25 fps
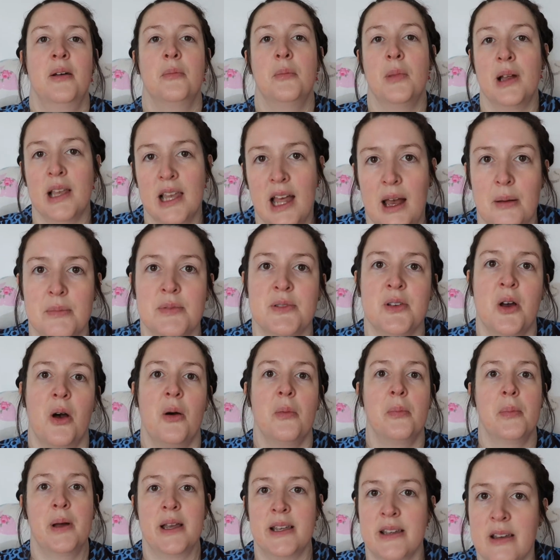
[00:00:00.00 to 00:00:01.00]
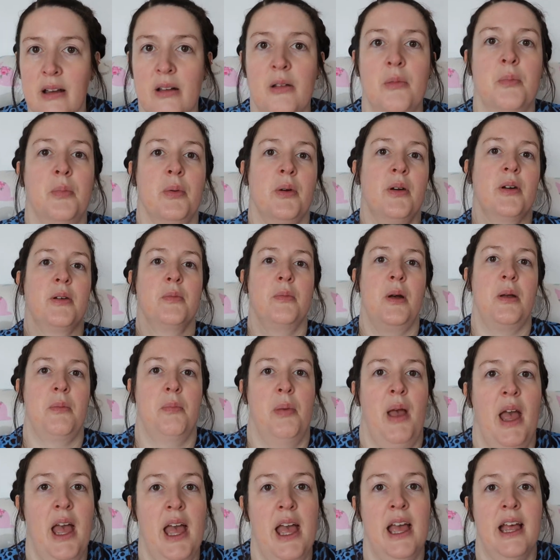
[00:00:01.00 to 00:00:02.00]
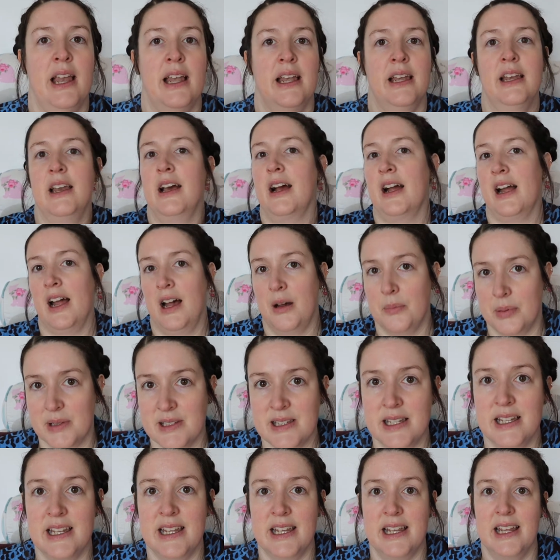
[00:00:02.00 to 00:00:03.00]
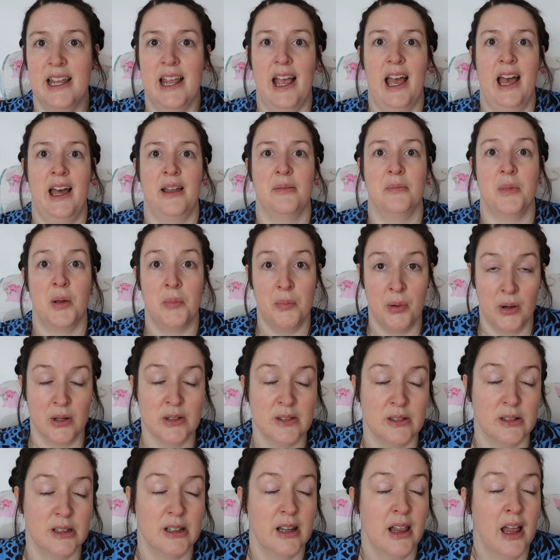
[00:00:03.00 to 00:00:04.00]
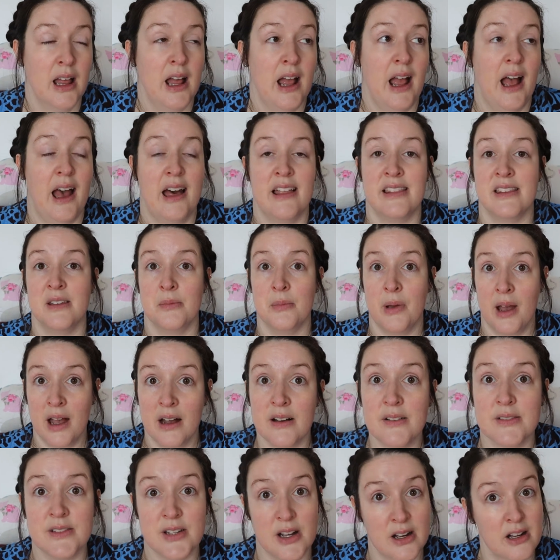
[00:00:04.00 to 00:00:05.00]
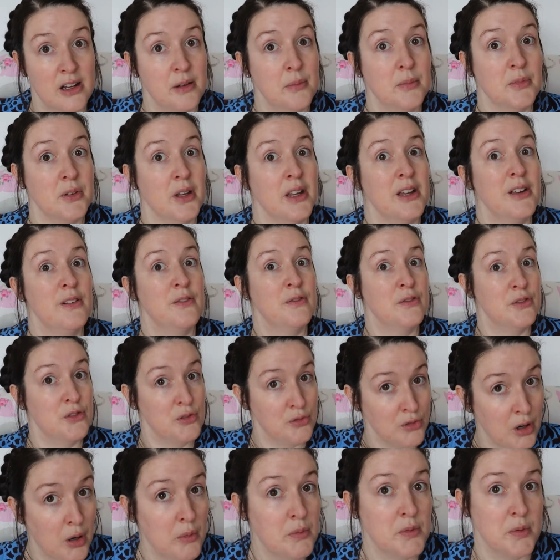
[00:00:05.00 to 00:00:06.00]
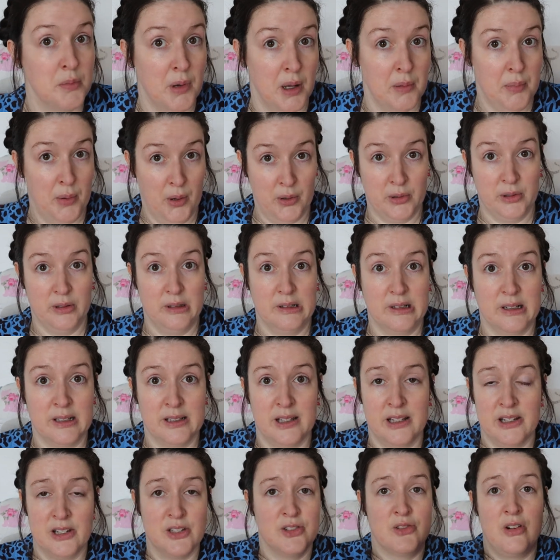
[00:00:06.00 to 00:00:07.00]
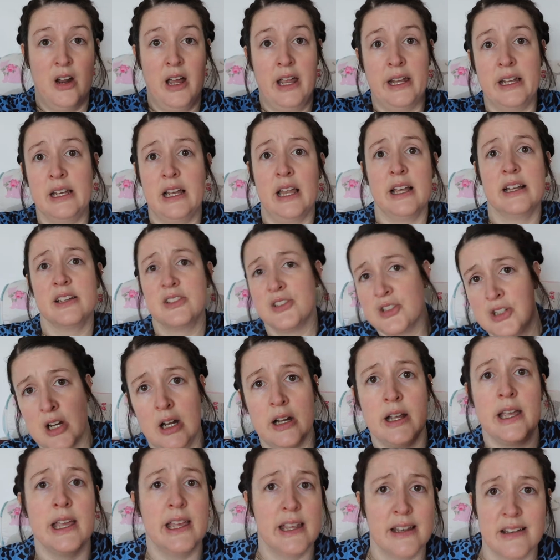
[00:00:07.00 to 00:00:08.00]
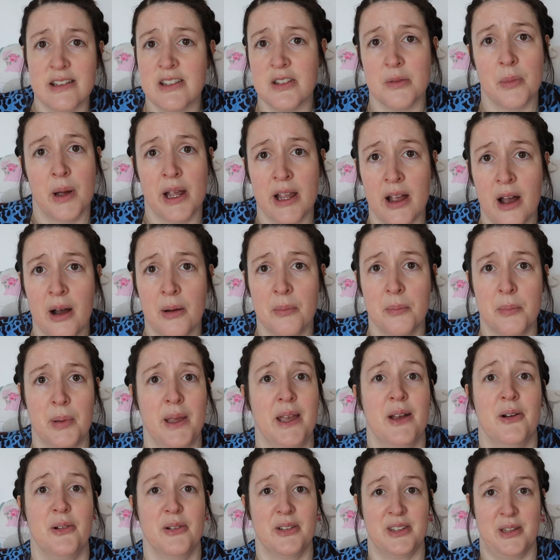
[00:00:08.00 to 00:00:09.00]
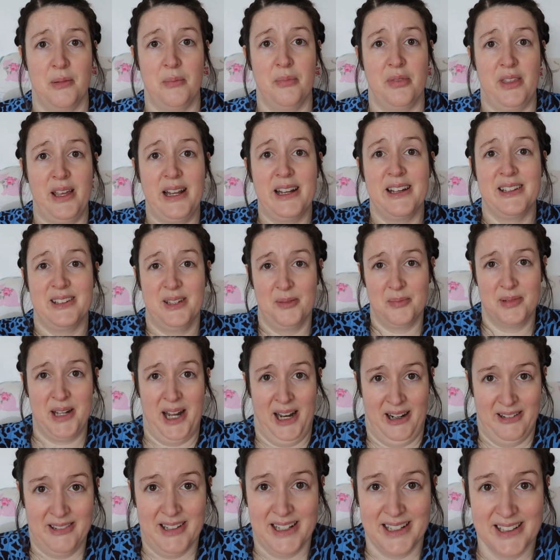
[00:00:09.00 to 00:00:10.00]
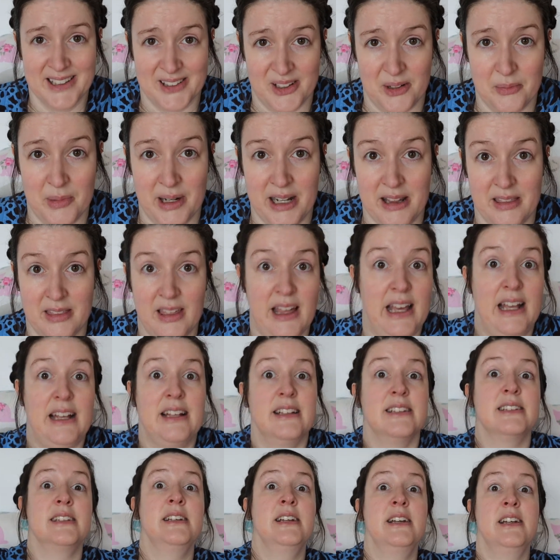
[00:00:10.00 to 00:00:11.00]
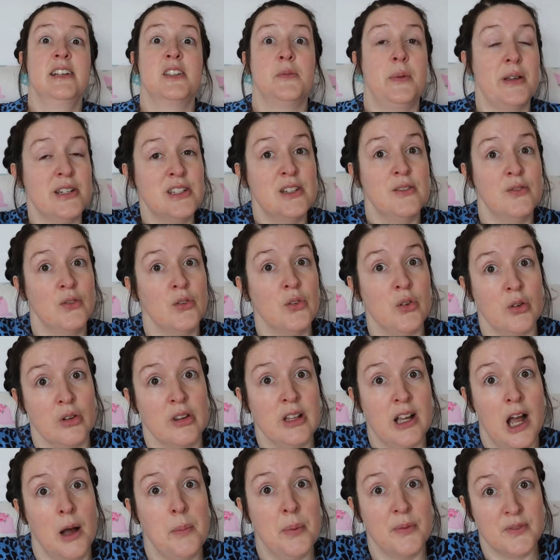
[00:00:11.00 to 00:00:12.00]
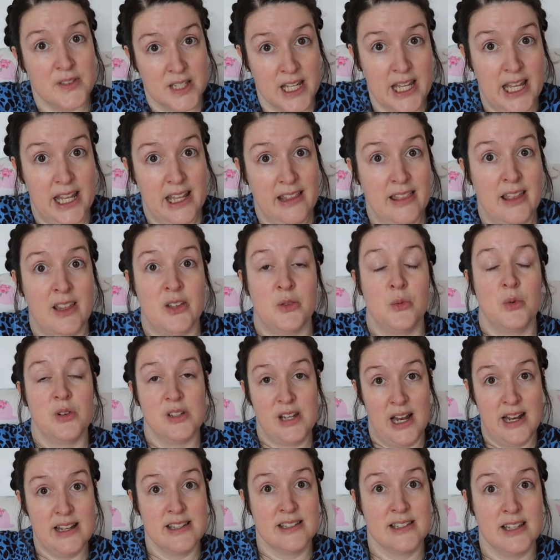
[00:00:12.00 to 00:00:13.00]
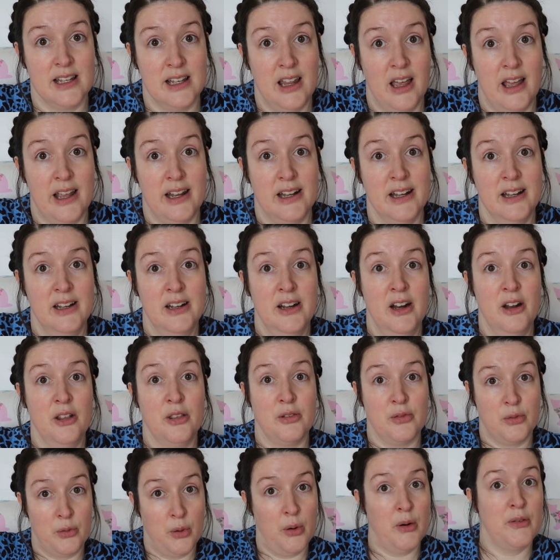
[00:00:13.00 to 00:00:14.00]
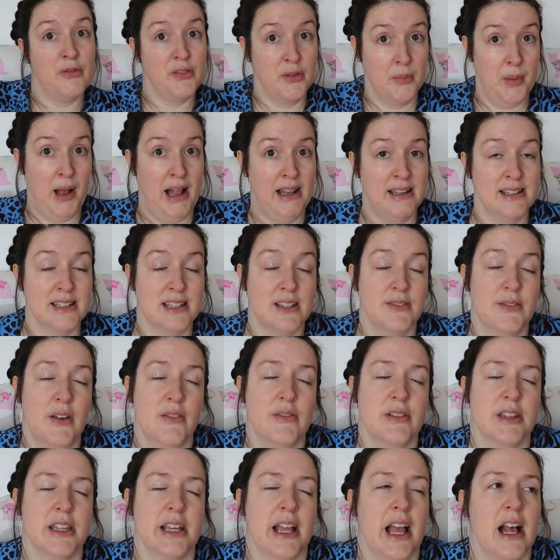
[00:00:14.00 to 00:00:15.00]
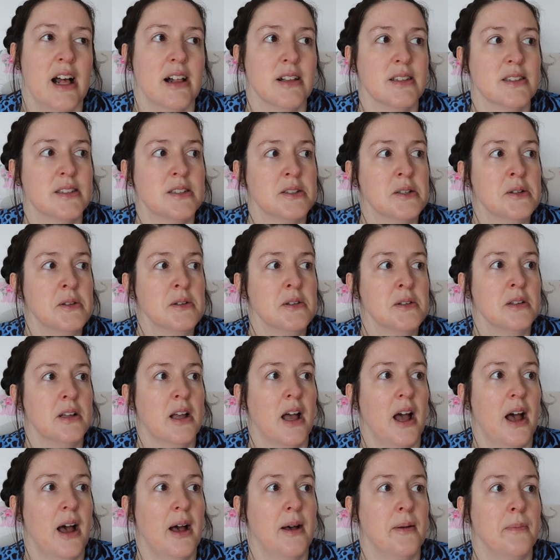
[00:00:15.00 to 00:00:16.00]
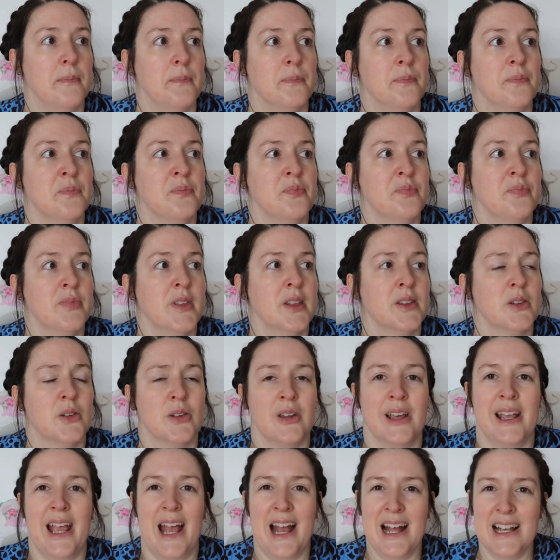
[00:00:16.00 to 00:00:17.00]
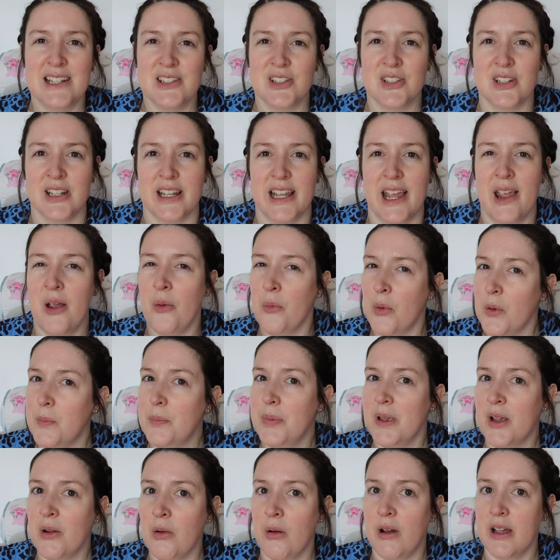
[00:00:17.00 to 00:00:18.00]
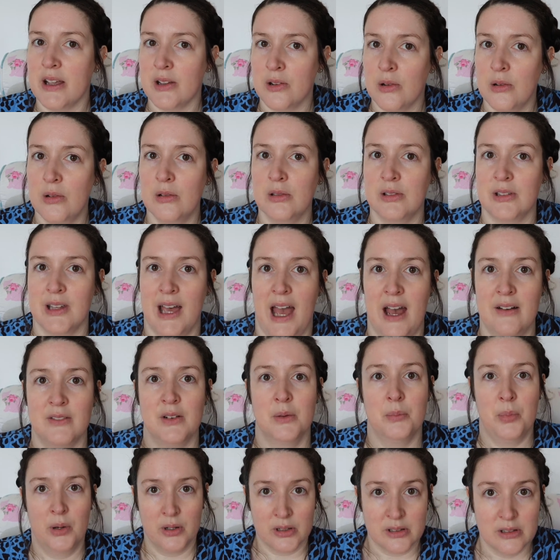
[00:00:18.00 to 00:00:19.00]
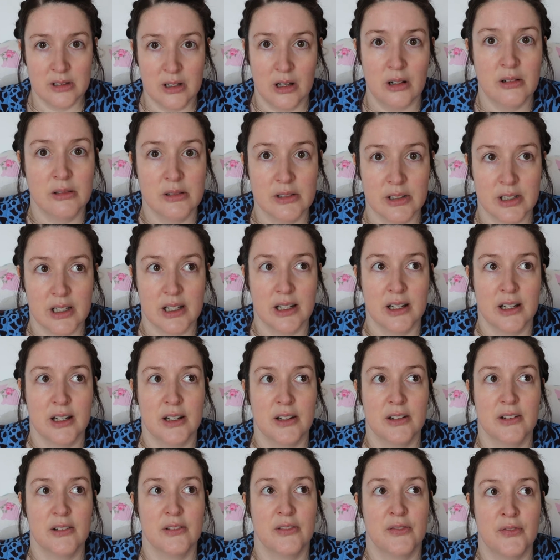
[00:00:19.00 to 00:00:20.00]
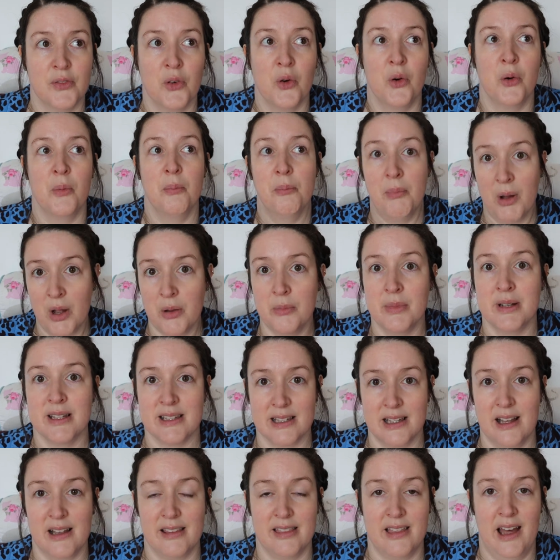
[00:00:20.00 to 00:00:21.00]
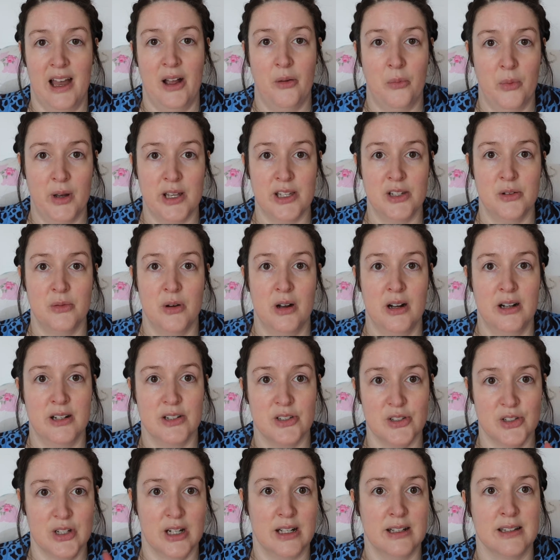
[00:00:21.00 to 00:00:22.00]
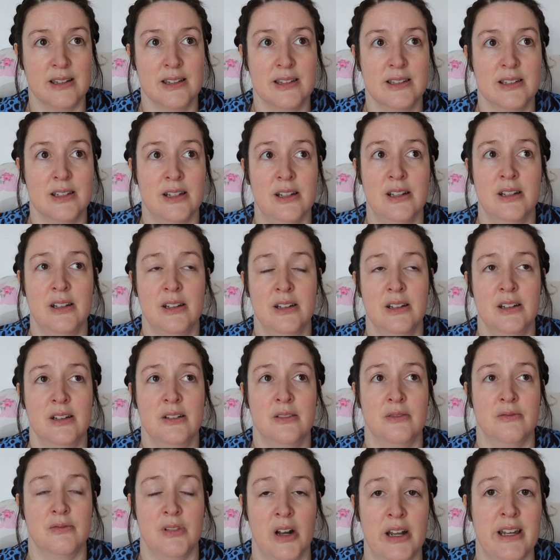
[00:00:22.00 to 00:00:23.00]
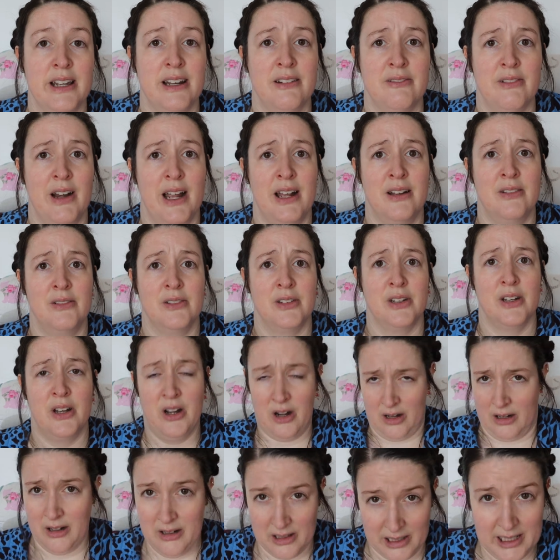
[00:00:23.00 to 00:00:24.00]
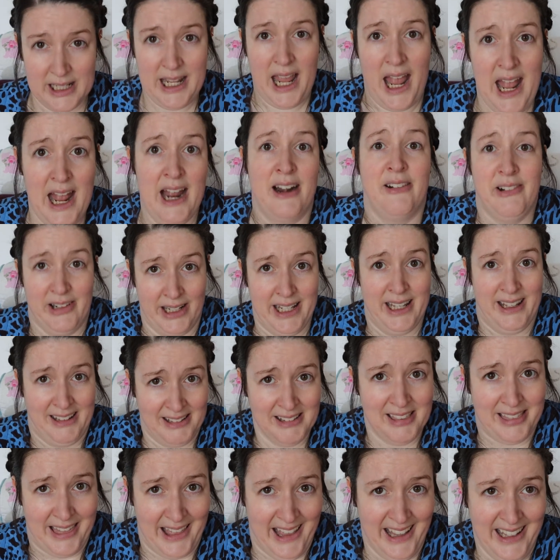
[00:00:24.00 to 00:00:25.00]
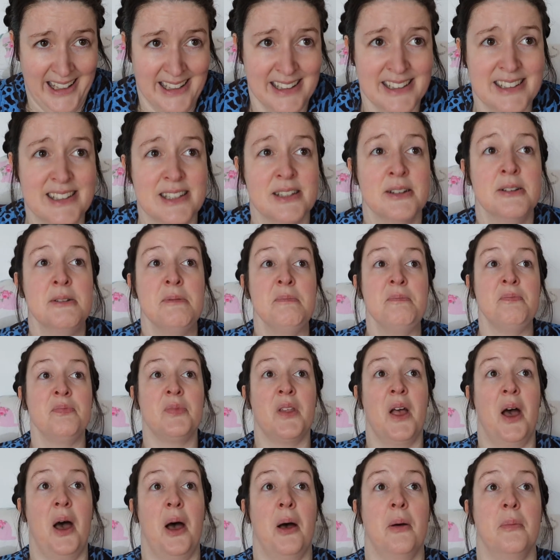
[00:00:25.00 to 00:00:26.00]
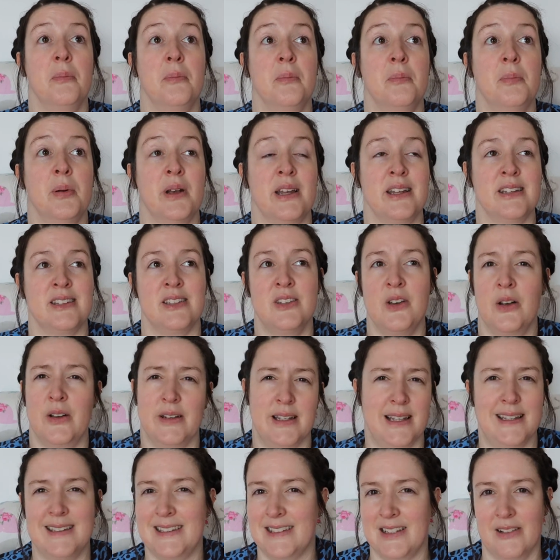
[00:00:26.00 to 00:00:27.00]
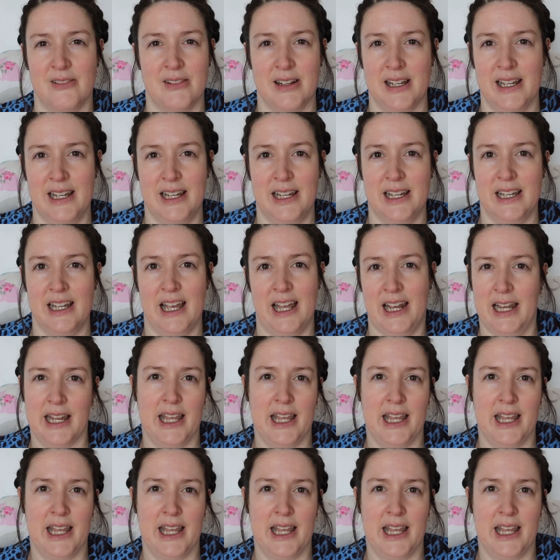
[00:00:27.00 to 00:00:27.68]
my laptop, my notebook, my pen, a cup of tea and my bottle. And the amount of times I have dropped my bottle because I just try and like chuck it into my armpit or something because I'm carrying so many things. Especially if you've got the cup of tea, that's what tends to like throw off the balance of everything else. So I was like, actually, it would be quite cool to have a bottle holder for moments like that when you are just running around and carrying things, but it's not necessarily an